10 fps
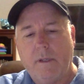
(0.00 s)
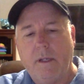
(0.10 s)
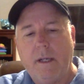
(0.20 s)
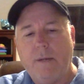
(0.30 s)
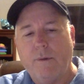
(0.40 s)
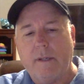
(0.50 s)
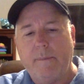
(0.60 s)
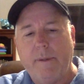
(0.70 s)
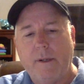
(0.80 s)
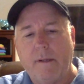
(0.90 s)
All right, we're going
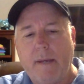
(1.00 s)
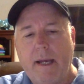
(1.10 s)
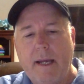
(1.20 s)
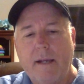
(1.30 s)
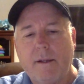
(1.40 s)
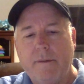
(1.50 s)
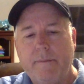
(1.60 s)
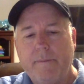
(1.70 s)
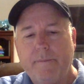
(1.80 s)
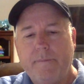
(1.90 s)
to peel it back.
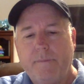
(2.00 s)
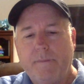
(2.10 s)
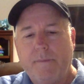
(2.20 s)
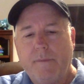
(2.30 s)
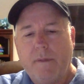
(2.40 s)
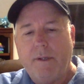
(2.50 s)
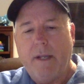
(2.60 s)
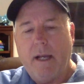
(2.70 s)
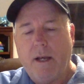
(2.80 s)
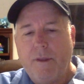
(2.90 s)

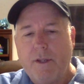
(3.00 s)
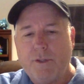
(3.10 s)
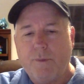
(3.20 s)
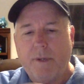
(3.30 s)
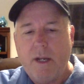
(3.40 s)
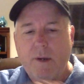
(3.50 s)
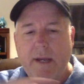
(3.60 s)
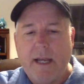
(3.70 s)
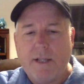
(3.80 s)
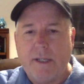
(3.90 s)
Now, this one here
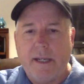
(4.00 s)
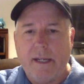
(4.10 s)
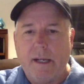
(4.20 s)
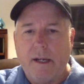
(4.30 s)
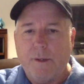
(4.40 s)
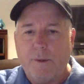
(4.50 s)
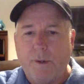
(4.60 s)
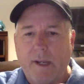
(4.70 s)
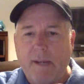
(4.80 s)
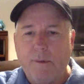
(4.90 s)
has another
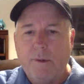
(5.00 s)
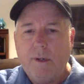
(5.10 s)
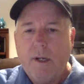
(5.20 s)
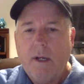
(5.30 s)
label